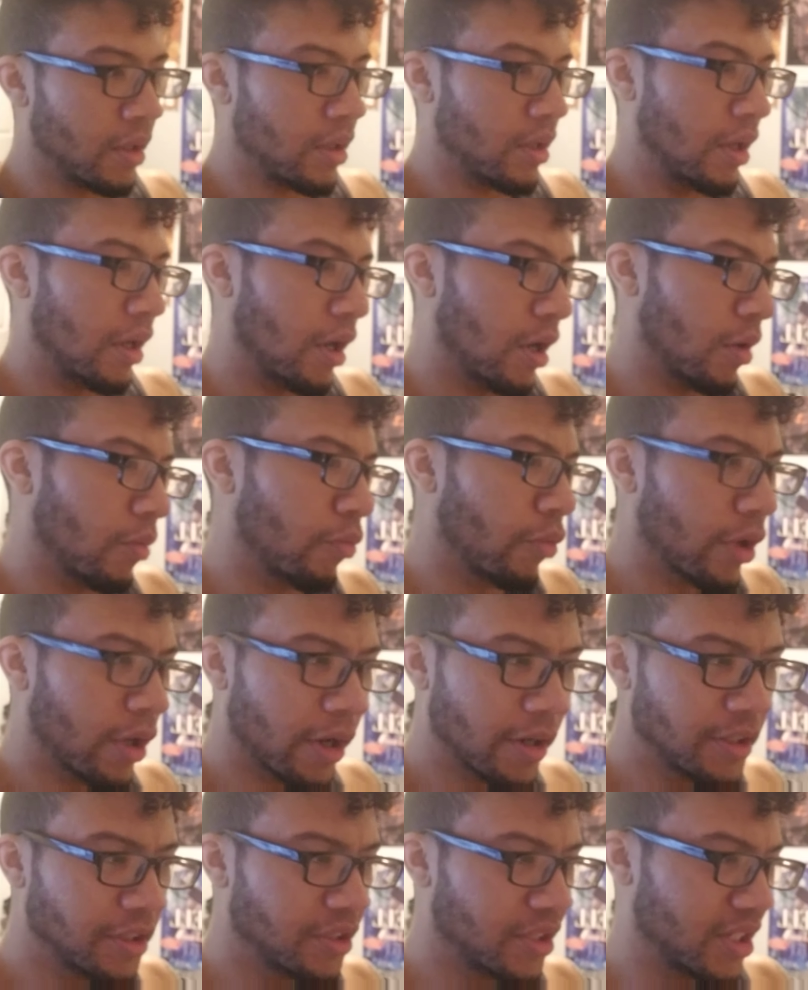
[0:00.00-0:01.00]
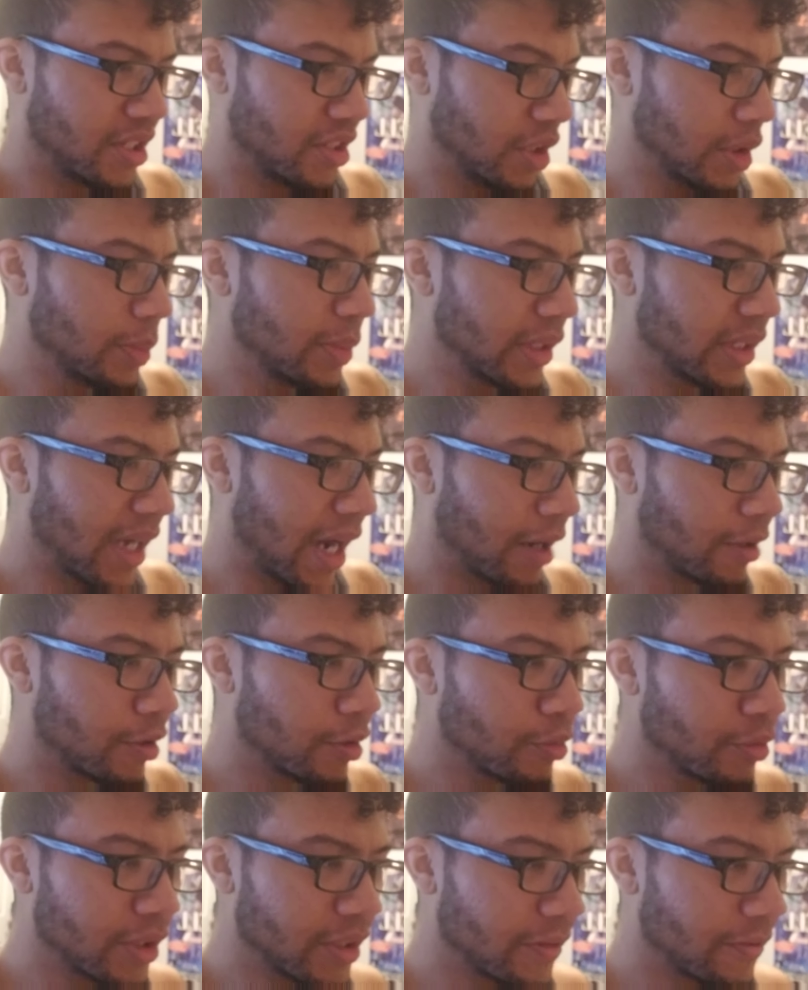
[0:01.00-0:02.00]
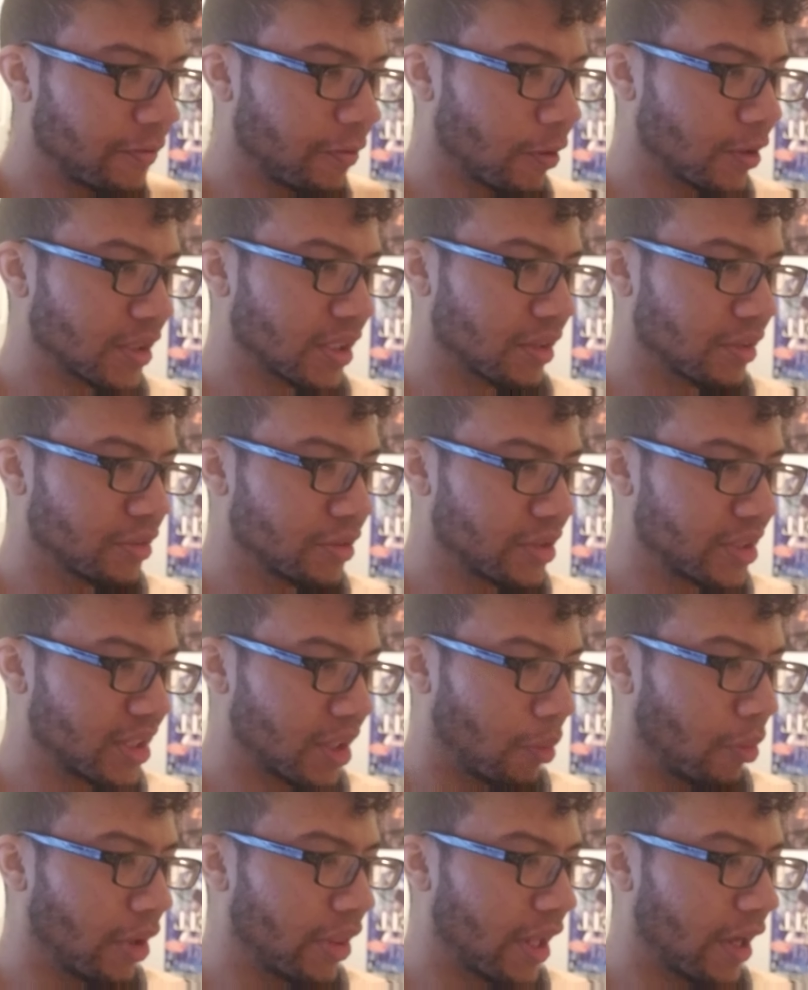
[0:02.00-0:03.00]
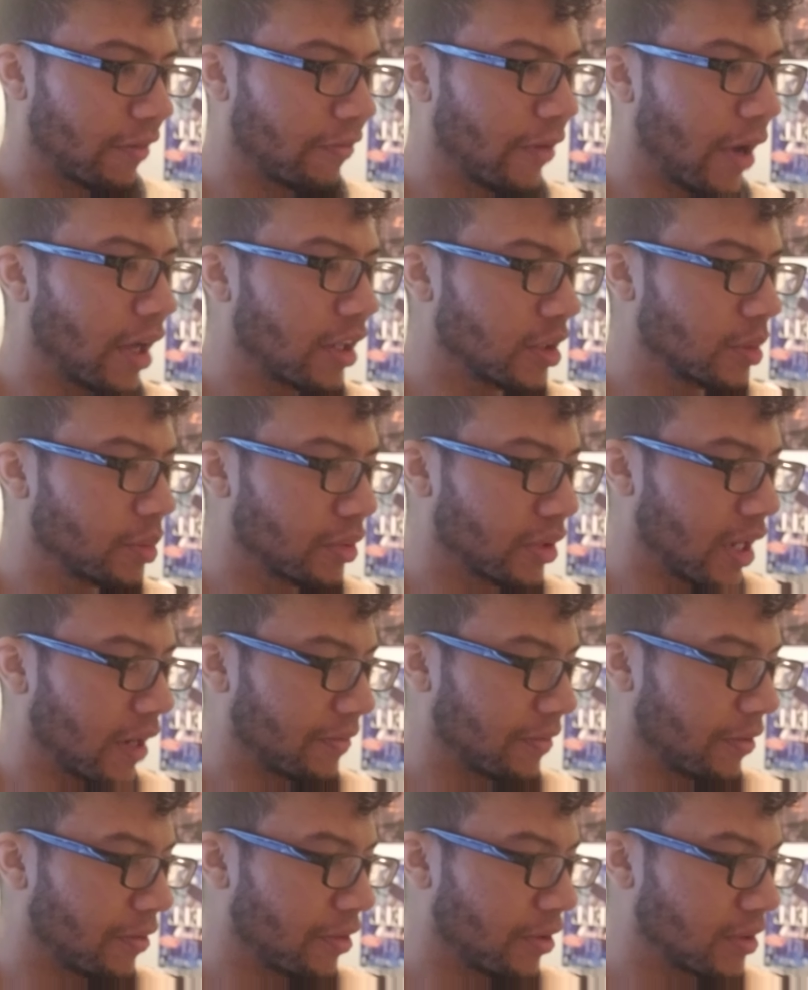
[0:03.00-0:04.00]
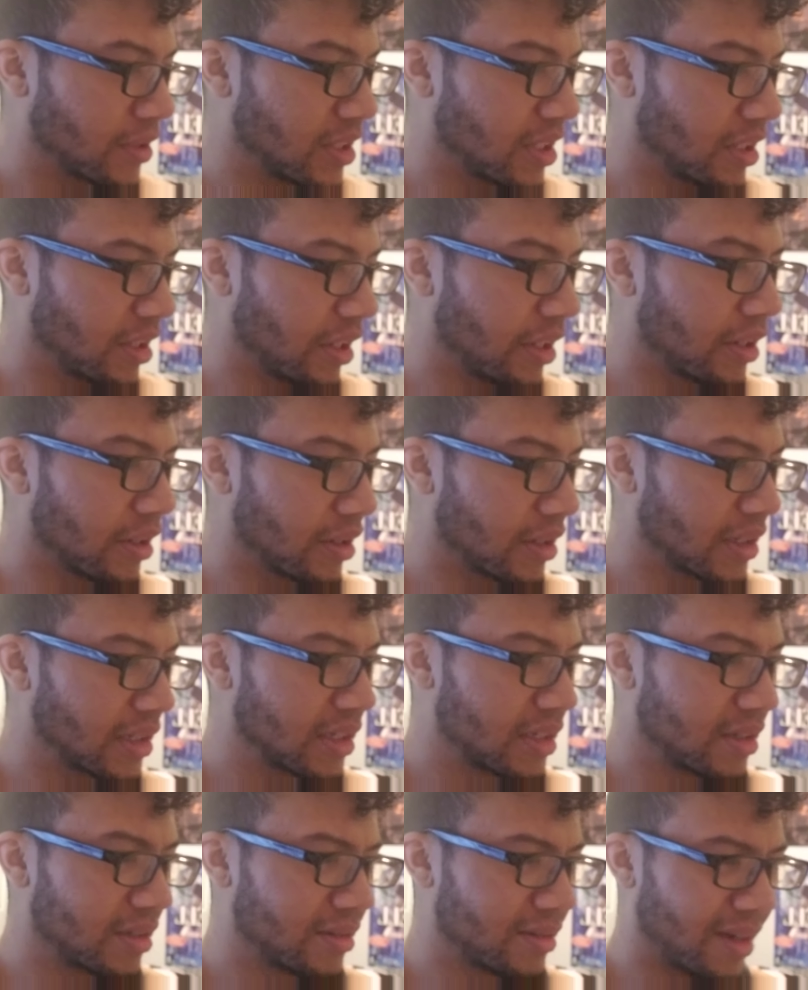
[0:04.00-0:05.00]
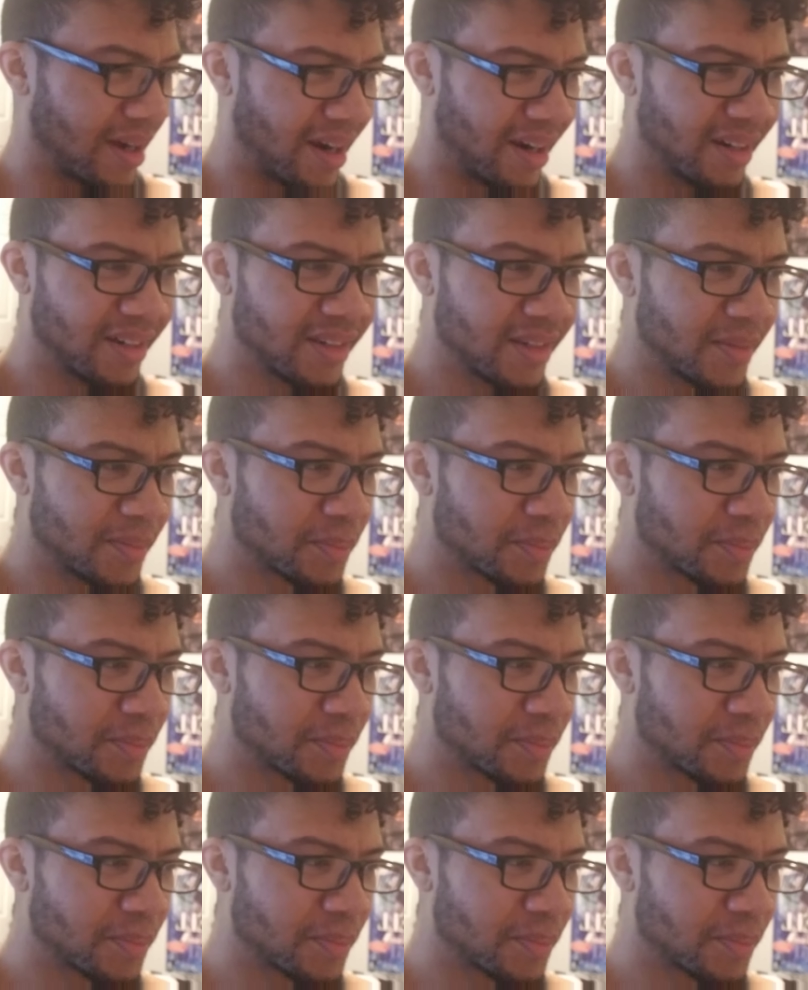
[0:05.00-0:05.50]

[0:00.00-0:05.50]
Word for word: Um, what are you, stupid? How could we afford to lose someone that valuable after 13 years? Huh?